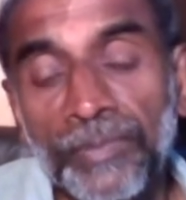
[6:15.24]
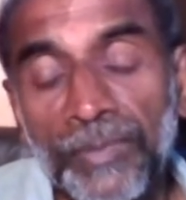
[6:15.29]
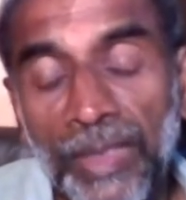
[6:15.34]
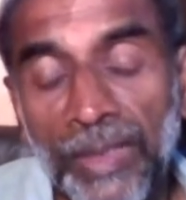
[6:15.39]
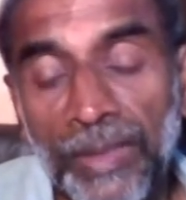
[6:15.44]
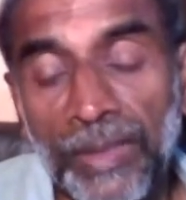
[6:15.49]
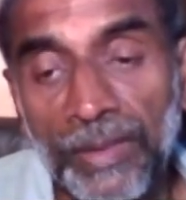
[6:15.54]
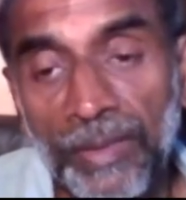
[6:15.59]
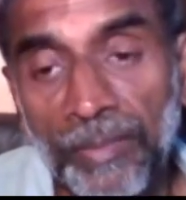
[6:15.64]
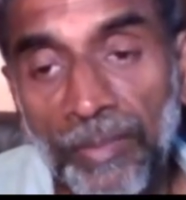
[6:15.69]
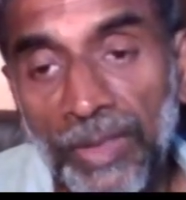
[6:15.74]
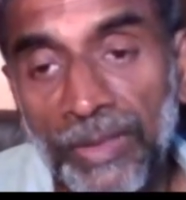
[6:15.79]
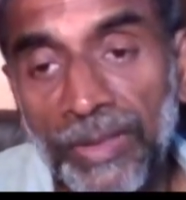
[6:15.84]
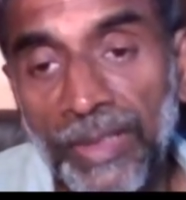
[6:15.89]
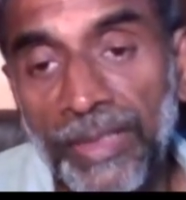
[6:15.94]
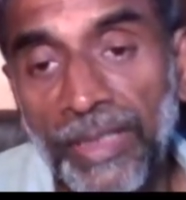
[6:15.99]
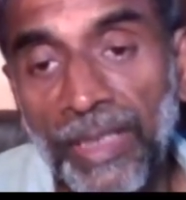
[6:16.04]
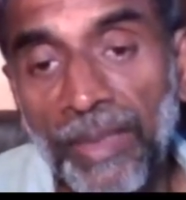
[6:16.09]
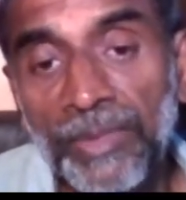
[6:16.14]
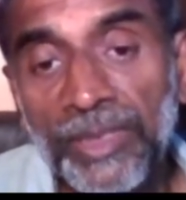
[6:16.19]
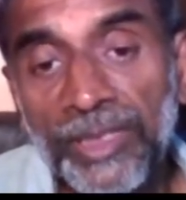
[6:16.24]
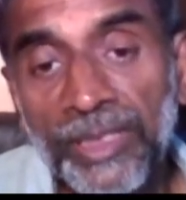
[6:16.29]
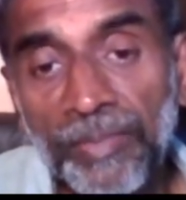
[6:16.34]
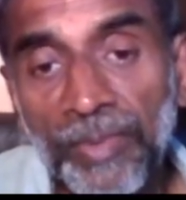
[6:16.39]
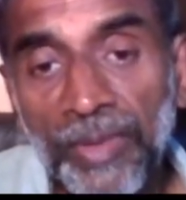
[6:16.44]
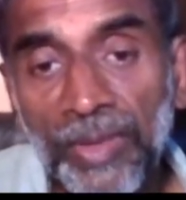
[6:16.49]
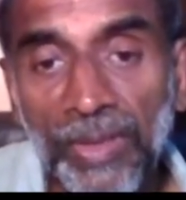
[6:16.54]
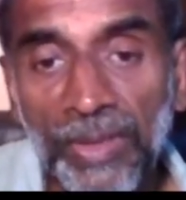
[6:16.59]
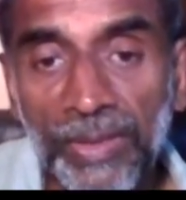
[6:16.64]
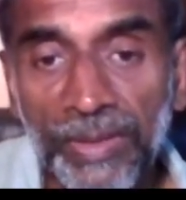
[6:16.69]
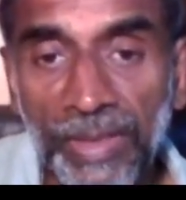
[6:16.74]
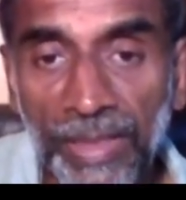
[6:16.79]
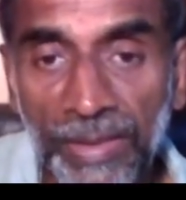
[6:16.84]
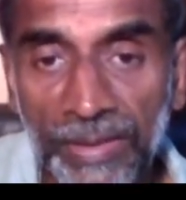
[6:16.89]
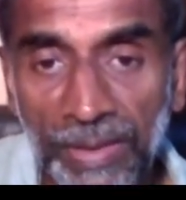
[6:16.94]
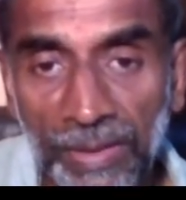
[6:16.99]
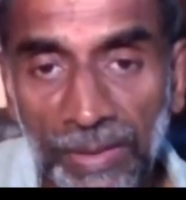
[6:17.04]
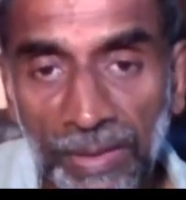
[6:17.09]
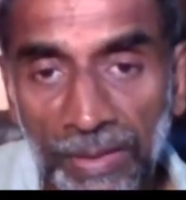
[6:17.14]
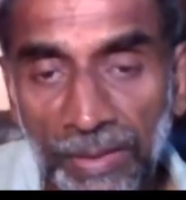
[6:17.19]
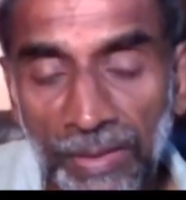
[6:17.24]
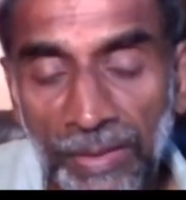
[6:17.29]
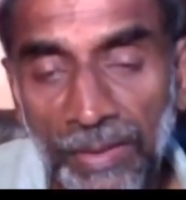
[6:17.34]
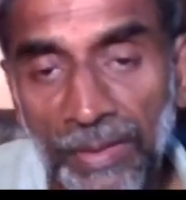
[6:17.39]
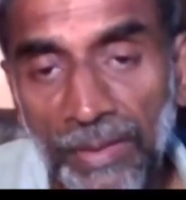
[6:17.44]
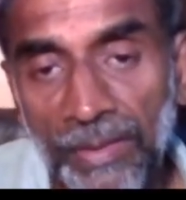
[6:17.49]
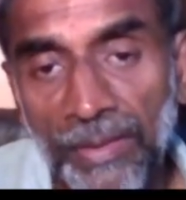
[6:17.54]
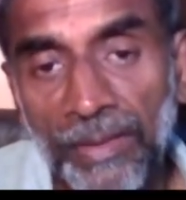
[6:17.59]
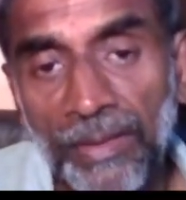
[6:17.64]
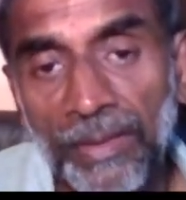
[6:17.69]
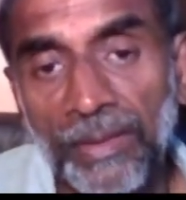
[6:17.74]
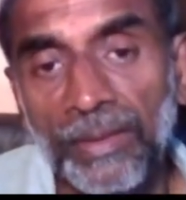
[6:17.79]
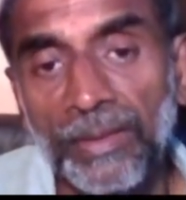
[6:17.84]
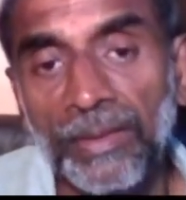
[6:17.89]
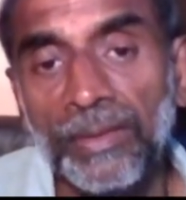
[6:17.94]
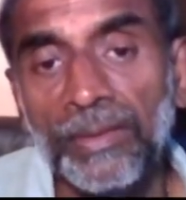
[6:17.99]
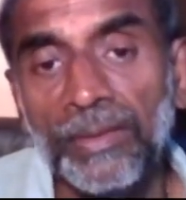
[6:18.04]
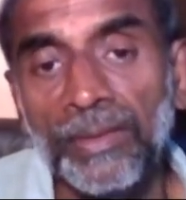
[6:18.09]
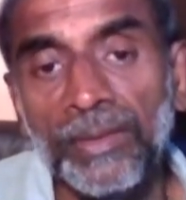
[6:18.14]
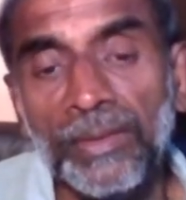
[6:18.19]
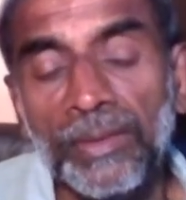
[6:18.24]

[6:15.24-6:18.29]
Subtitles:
among the Tamils, because there's a uh,